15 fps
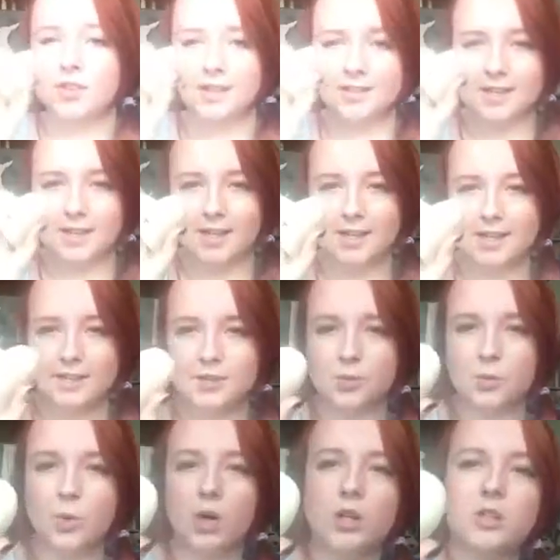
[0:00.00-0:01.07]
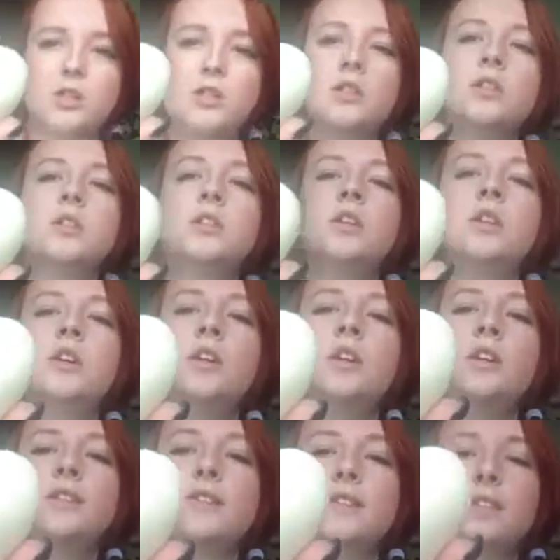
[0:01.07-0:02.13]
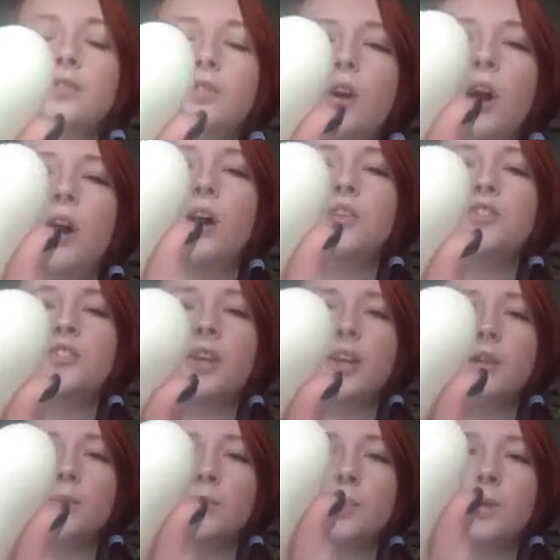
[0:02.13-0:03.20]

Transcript: is a little one, it's a little heart shape,